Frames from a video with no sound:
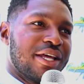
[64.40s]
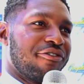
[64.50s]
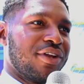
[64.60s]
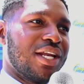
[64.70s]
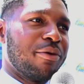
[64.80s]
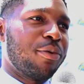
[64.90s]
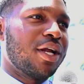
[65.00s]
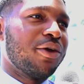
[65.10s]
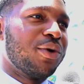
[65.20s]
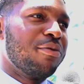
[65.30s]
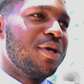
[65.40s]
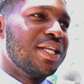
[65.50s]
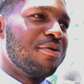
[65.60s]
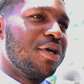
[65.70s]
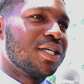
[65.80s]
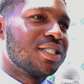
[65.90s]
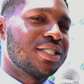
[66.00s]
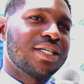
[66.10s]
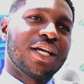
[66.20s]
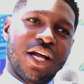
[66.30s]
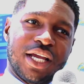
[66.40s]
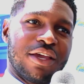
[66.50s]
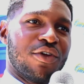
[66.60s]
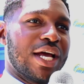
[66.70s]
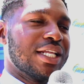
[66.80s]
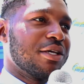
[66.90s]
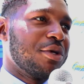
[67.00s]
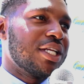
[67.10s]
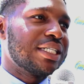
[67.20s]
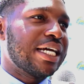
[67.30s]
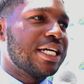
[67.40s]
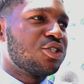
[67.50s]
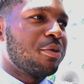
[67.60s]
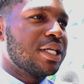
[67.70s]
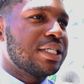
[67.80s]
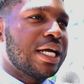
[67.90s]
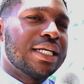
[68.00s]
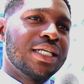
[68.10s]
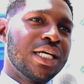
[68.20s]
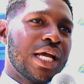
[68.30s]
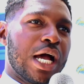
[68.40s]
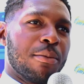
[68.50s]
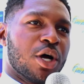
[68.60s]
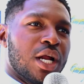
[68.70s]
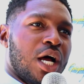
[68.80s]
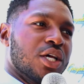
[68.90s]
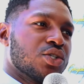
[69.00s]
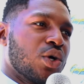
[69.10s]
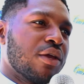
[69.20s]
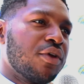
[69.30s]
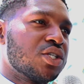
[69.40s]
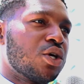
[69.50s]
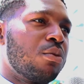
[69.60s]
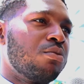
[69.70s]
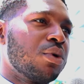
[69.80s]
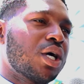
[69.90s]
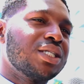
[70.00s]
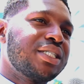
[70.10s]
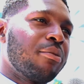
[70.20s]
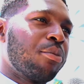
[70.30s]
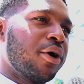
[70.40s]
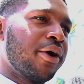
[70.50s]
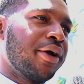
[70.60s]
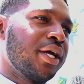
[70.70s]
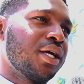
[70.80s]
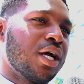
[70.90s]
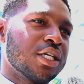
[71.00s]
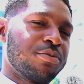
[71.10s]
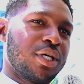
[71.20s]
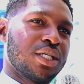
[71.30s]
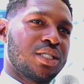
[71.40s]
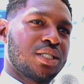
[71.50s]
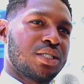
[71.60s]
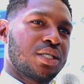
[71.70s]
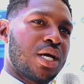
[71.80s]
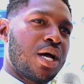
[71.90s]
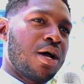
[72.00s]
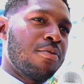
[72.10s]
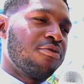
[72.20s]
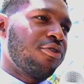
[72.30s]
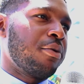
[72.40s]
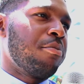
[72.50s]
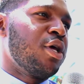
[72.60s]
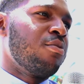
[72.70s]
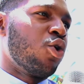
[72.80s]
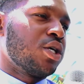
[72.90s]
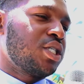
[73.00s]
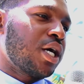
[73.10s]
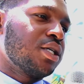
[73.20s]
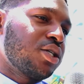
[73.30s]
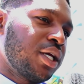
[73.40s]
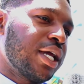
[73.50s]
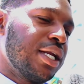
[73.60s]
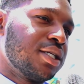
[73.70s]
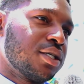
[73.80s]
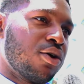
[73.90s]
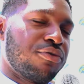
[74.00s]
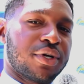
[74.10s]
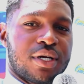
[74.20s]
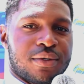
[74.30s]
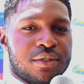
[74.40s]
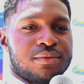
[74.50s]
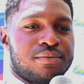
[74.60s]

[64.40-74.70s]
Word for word: definitely Proddy will be in the mix. Gonna give you a little bit of Tye Tribbett, and I'm gonna also give you some contemporary gospel hits um, from the Billboard chart. So you can listen out for that one.